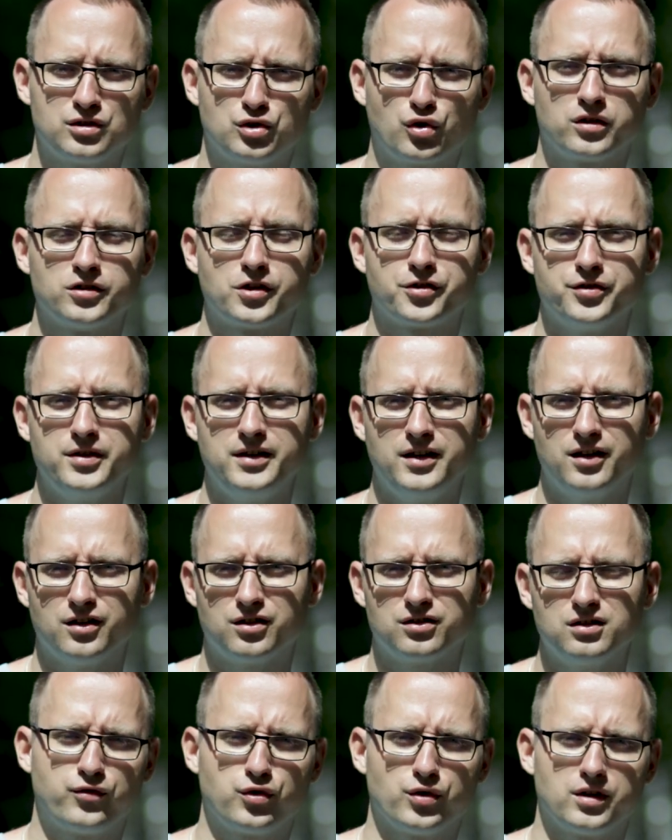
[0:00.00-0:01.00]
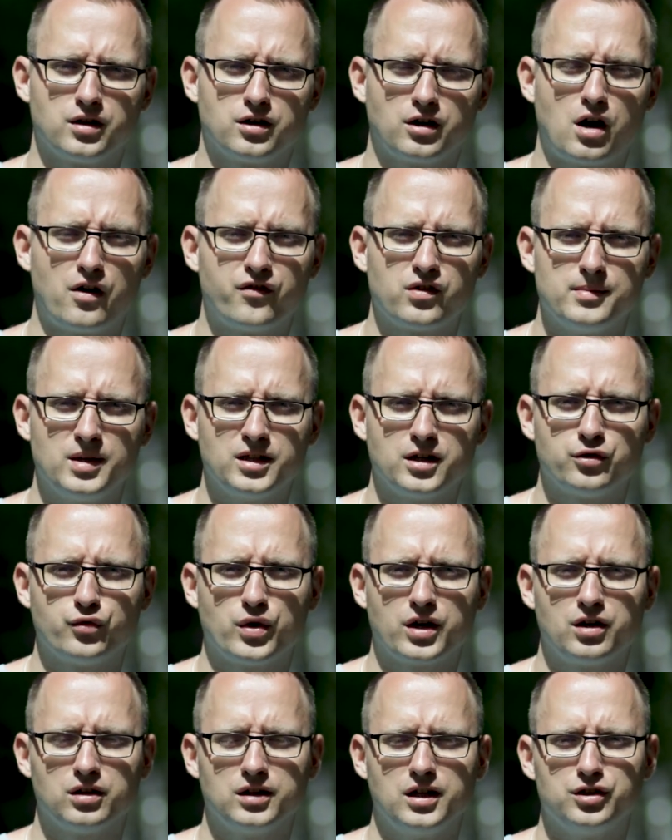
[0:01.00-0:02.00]
it took another year for the government and
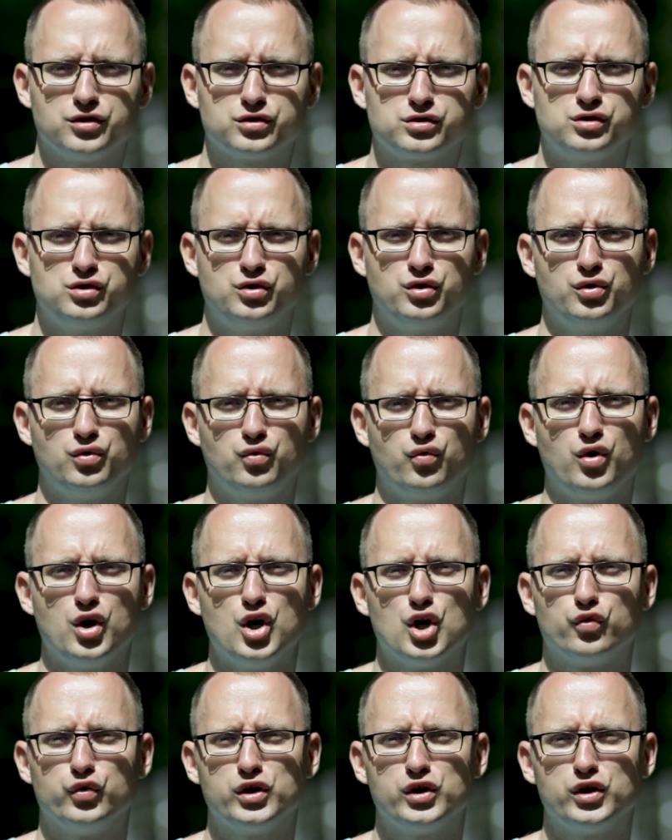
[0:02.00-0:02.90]
regulators to